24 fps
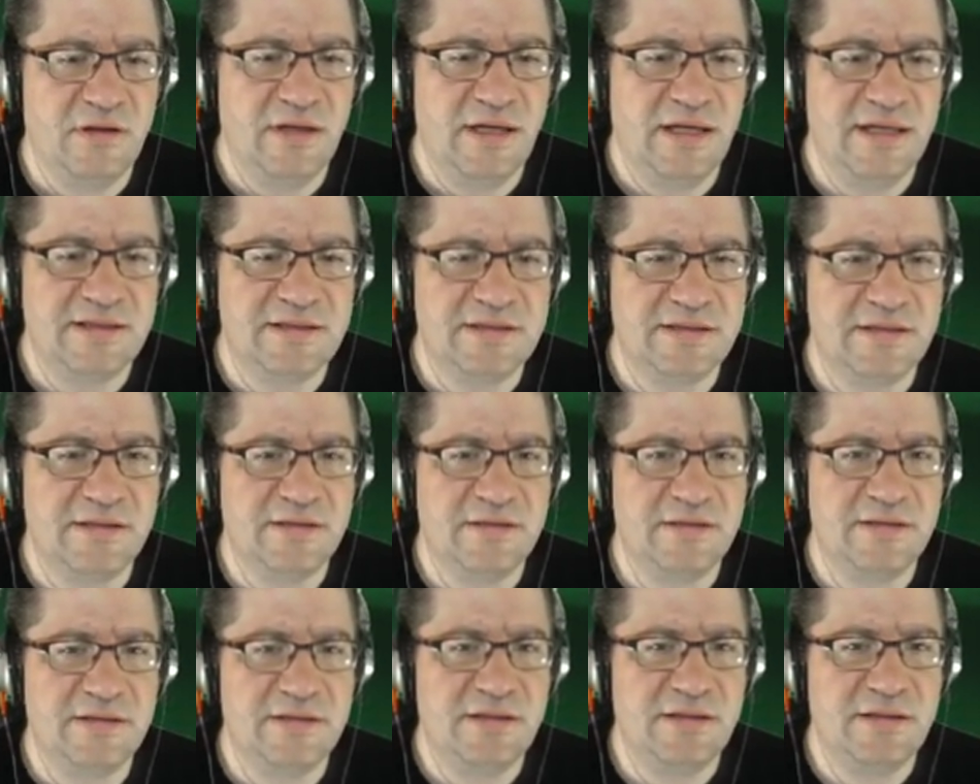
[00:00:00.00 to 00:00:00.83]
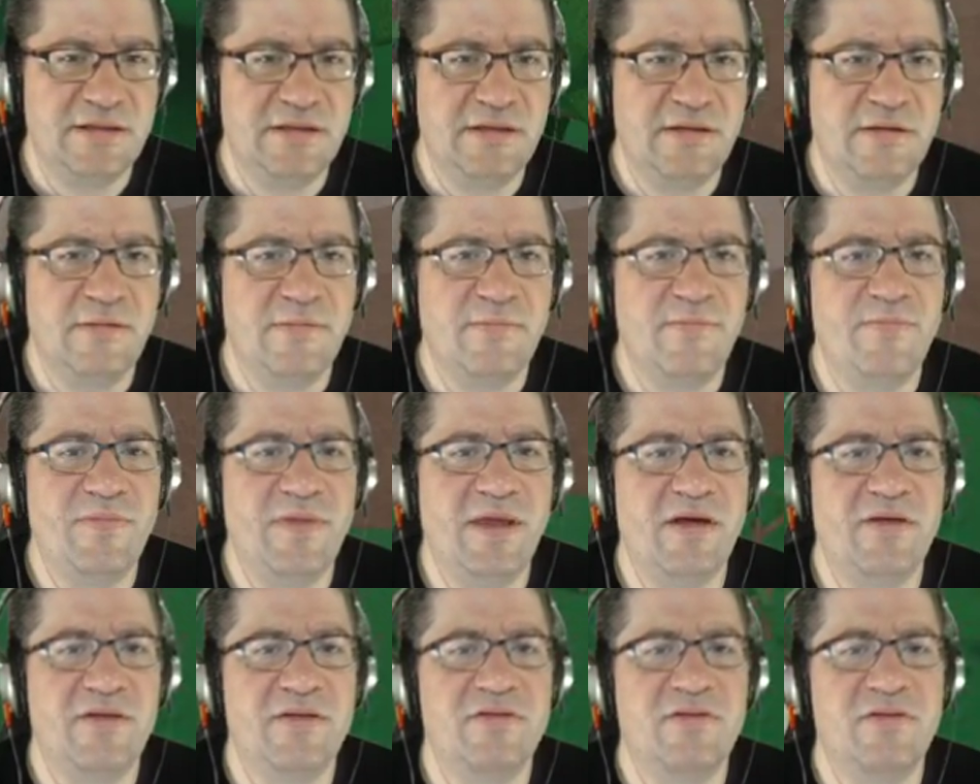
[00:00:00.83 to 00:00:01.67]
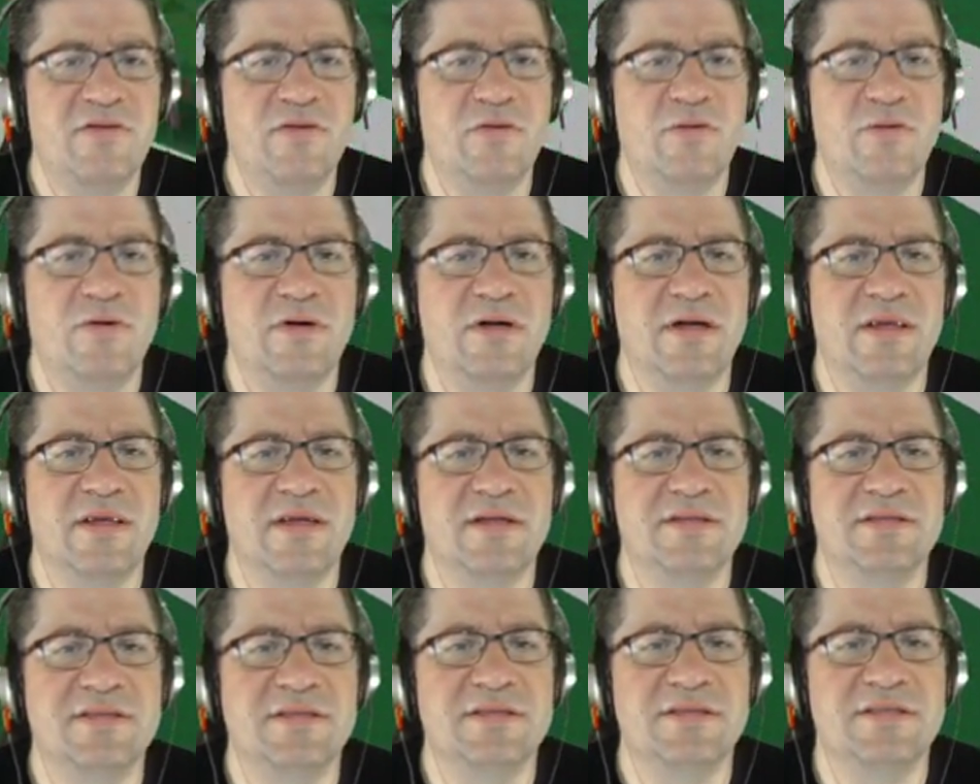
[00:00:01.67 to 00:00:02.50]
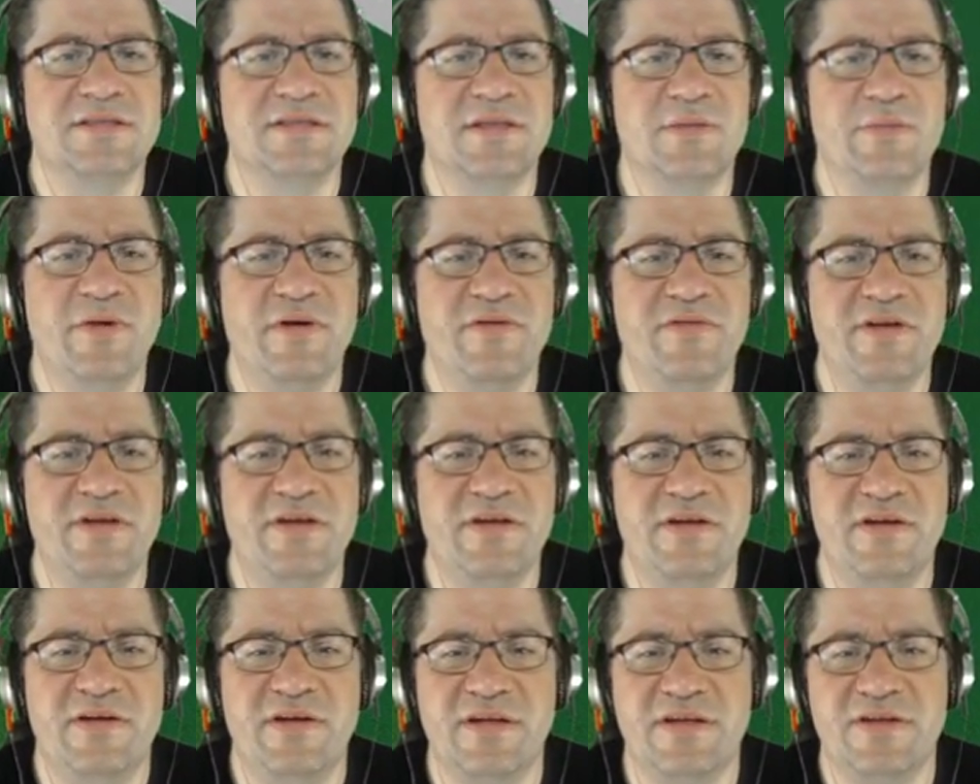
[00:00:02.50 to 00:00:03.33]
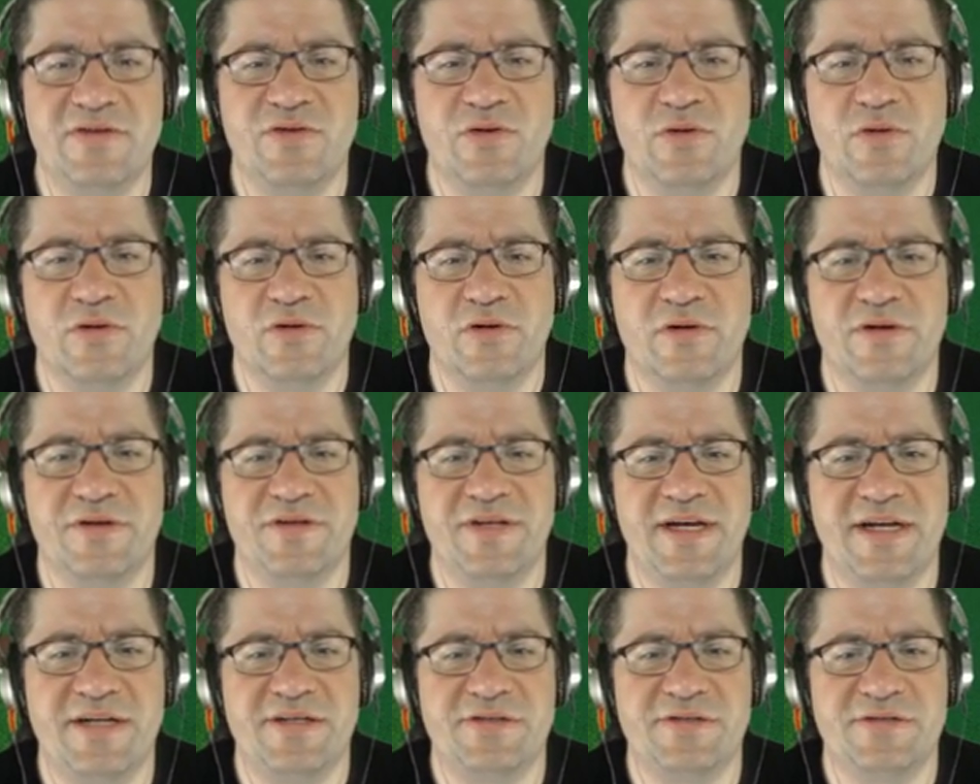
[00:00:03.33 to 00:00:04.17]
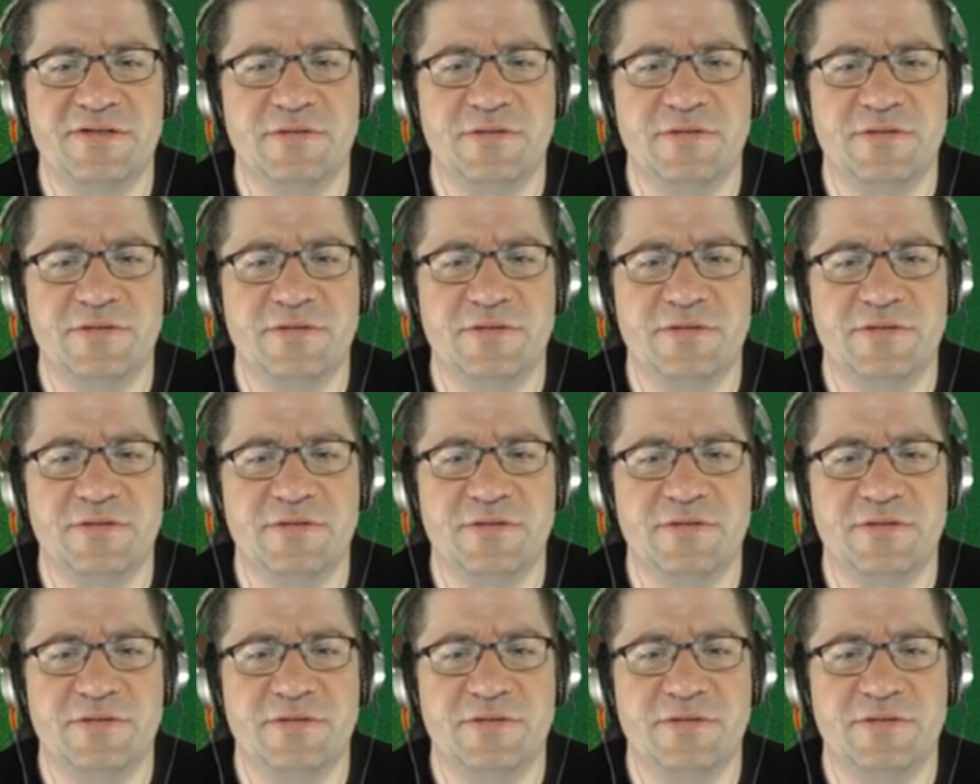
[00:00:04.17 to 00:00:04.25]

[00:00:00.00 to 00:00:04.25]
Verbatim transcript: That's good. Now this door that's just above it is no longer attached,